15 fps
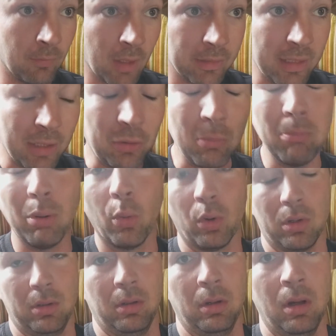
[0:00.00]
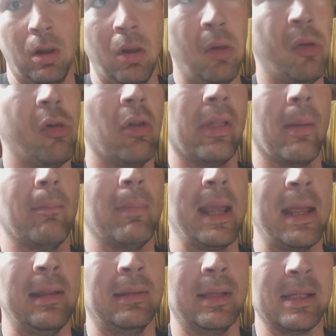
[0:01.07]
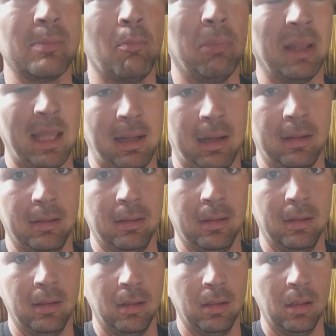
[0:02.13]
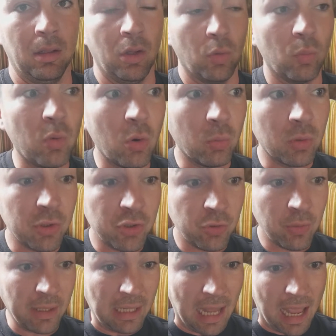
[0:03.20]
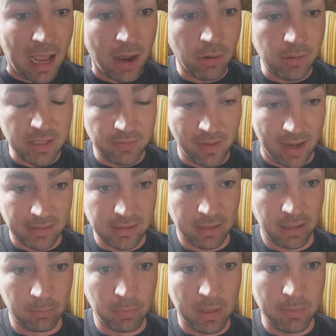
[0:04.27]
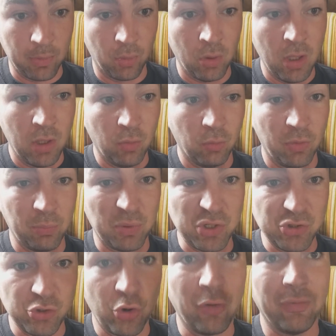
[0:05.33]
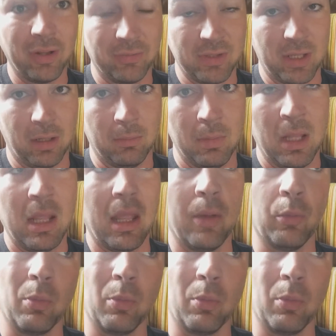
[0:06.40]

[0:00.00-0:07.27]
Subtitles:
that are important, that made this planet. What we're doing now is vaccinating people with preservatives in them, and we're